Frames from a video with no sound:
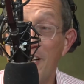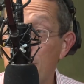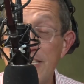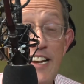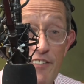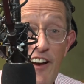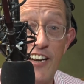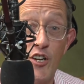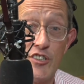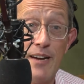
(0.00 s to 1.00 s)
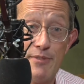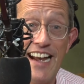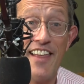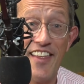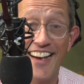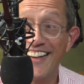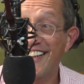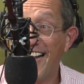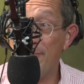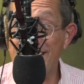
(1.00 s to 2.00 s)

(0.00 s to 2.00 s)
You were taking a very long time to get there. I